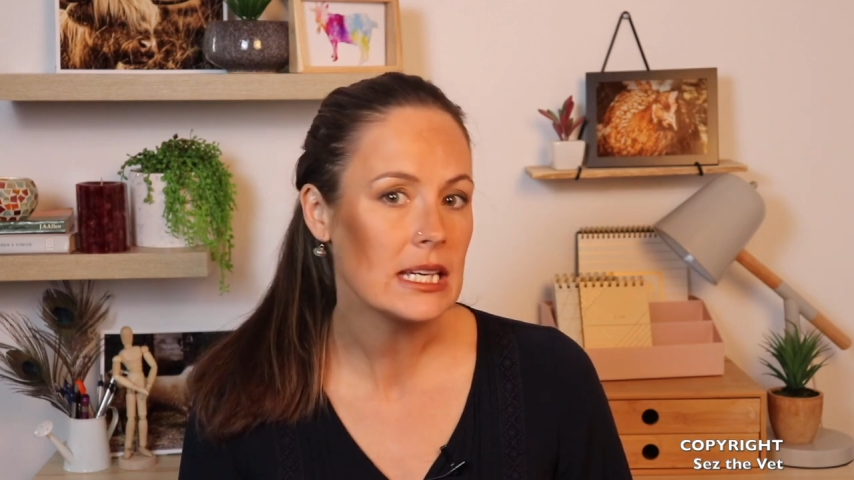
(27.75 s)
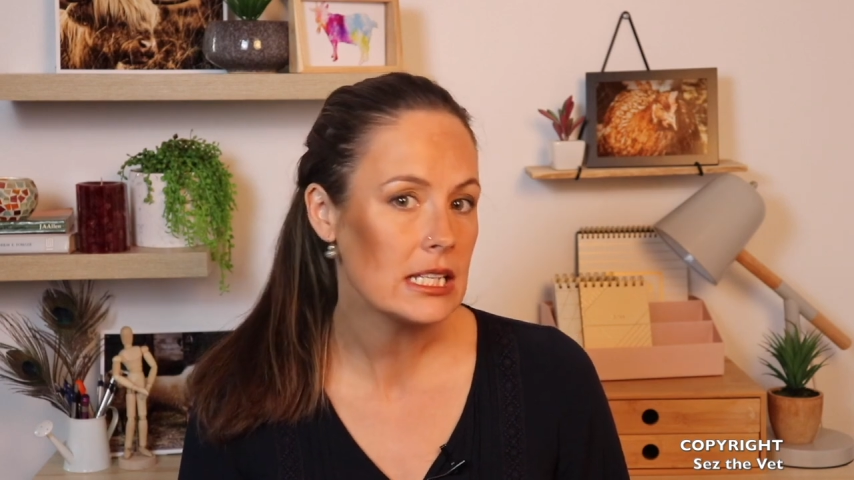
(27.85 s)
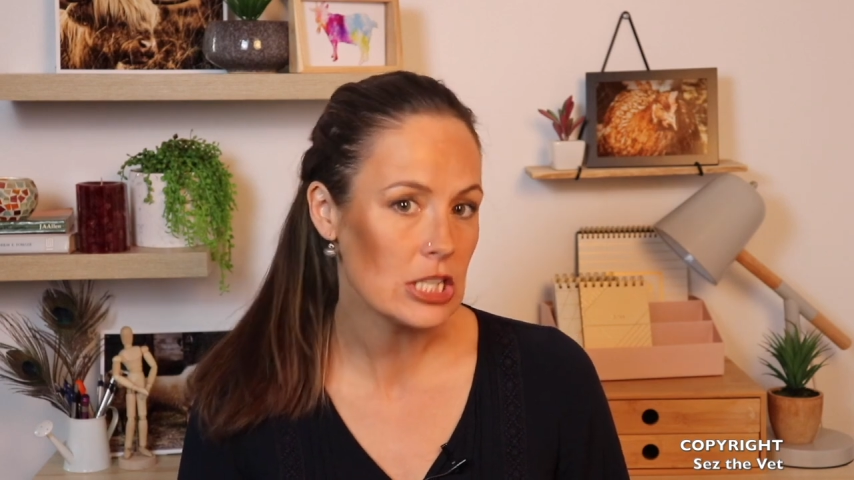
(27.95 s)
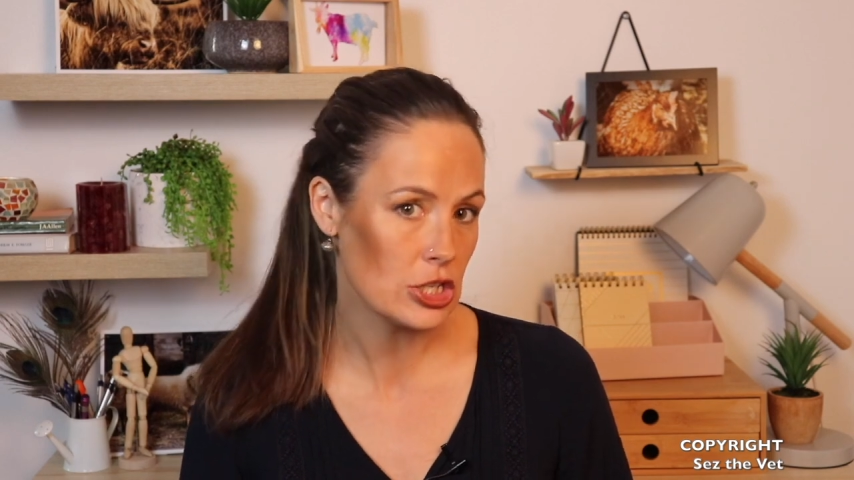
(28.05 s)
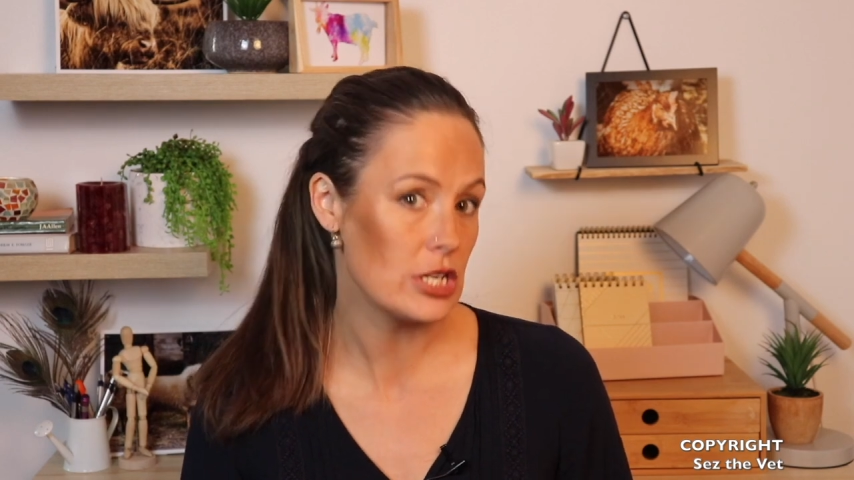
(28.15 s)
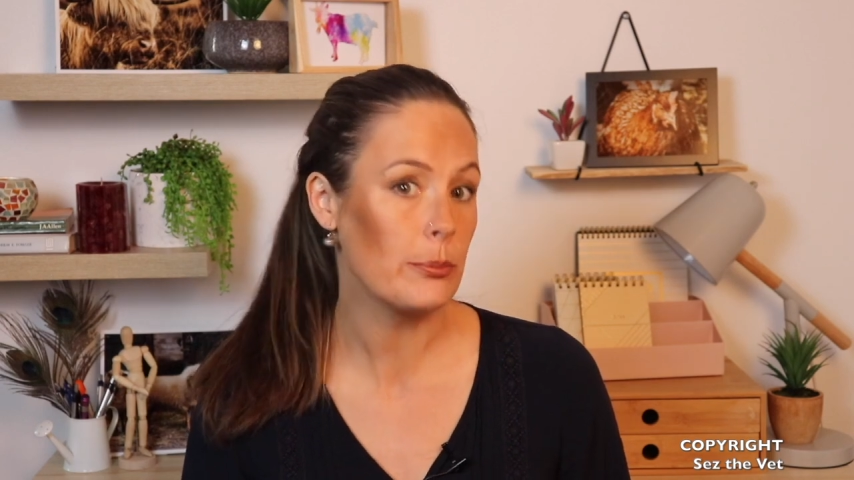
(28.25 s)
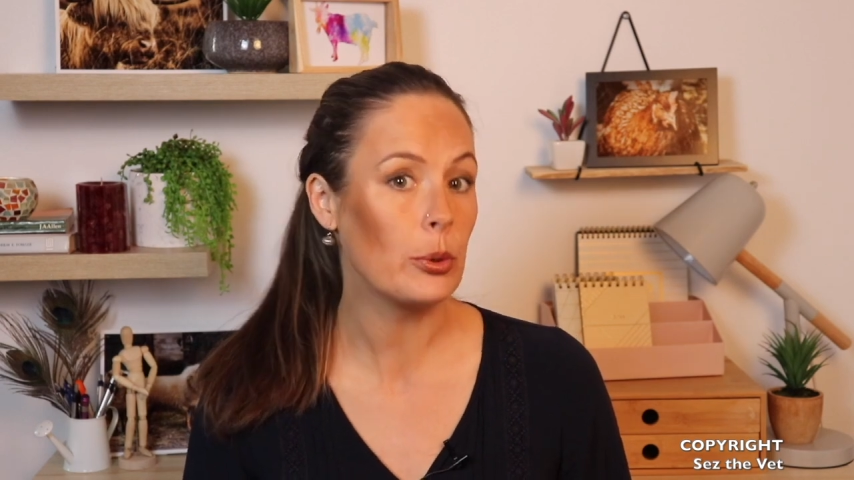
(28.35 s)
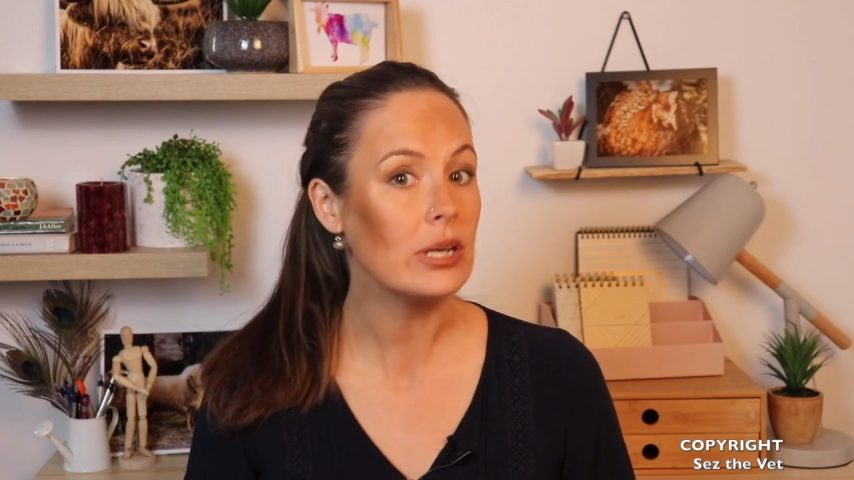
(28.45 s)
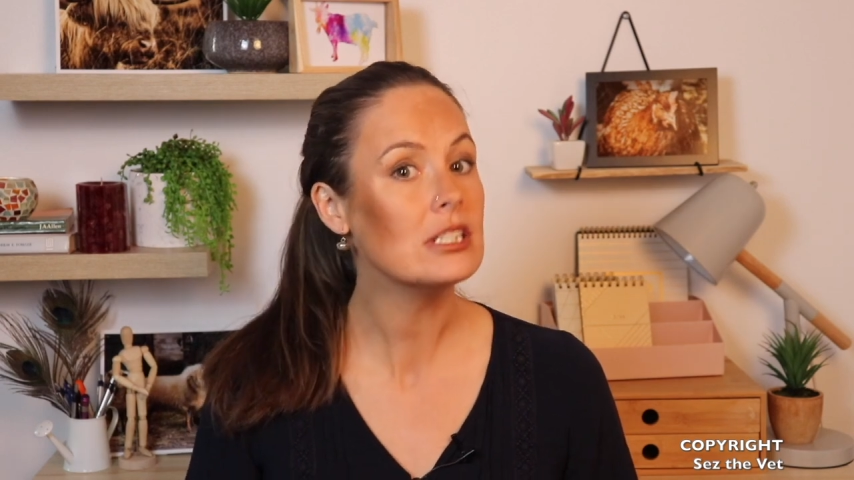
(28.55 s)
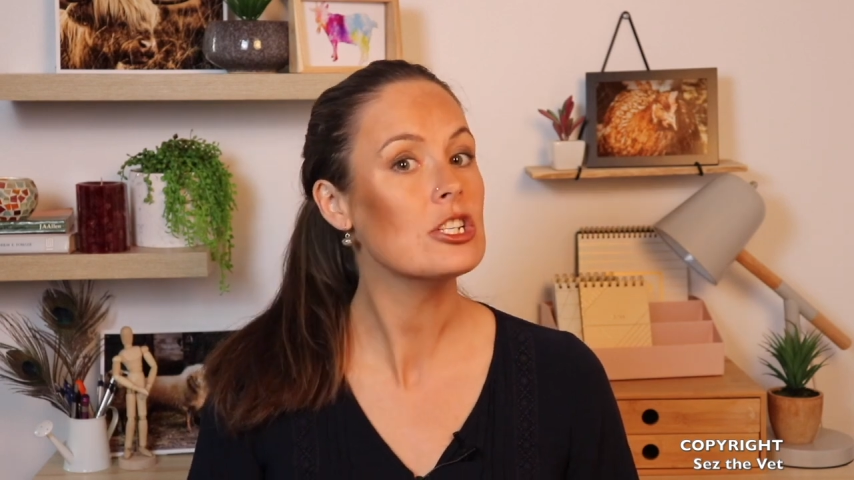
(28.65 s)
condition in
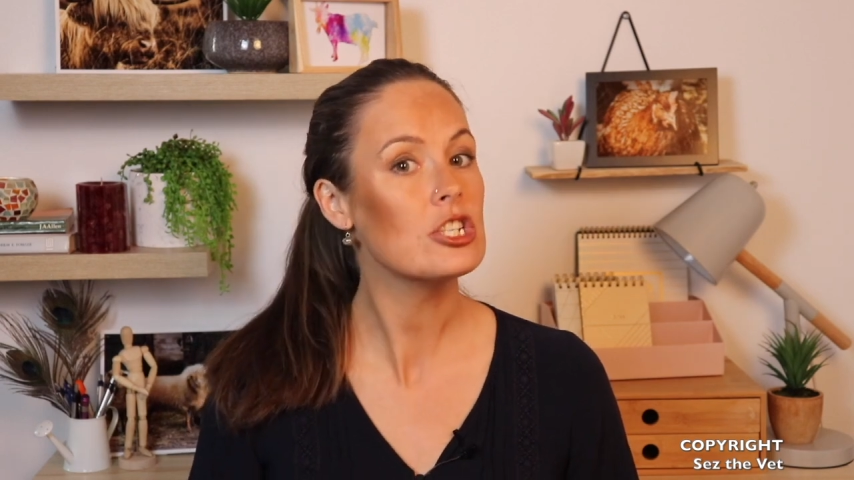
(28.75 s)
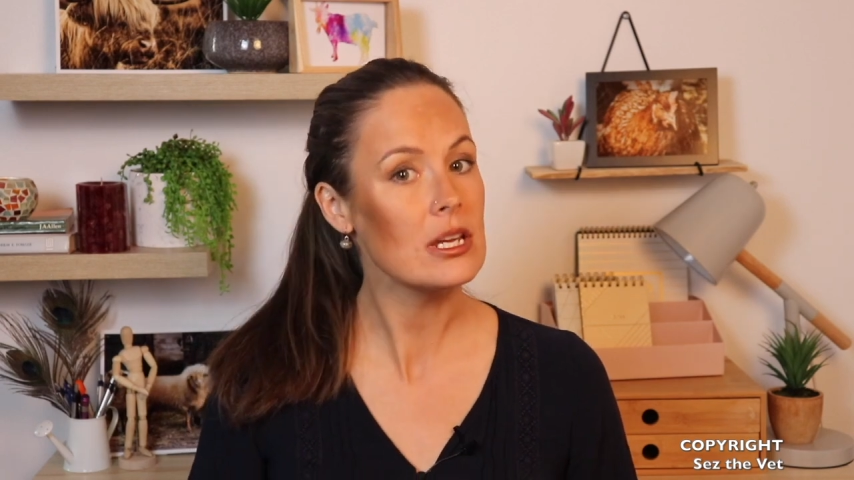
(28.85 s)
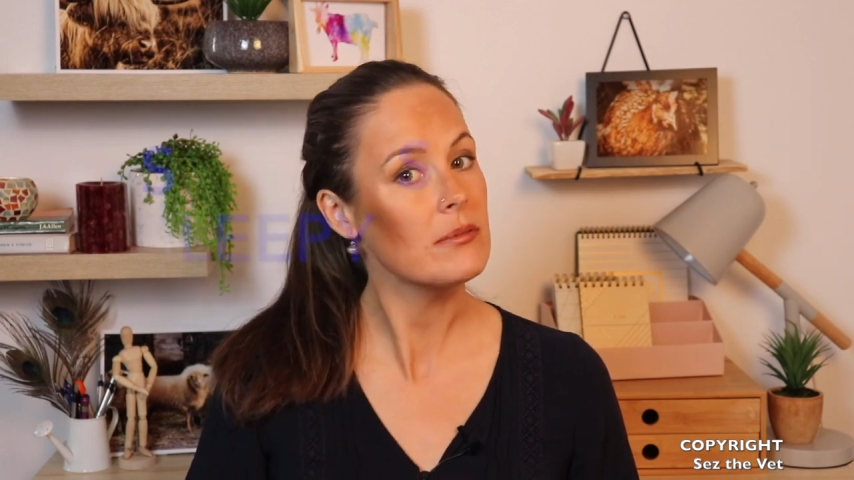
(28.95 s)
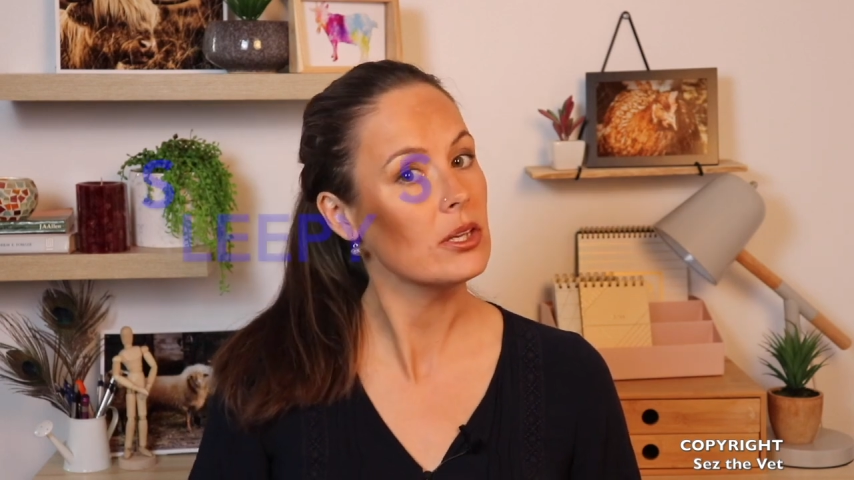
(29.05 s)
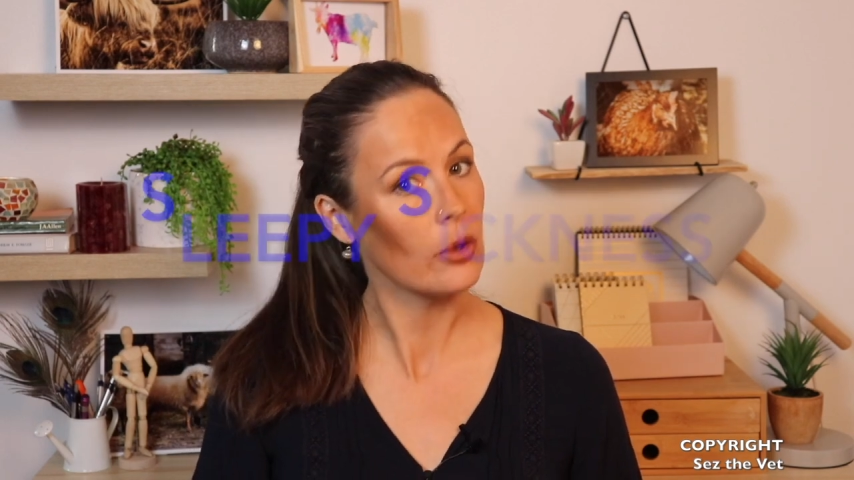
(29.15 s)
pregnant sheep and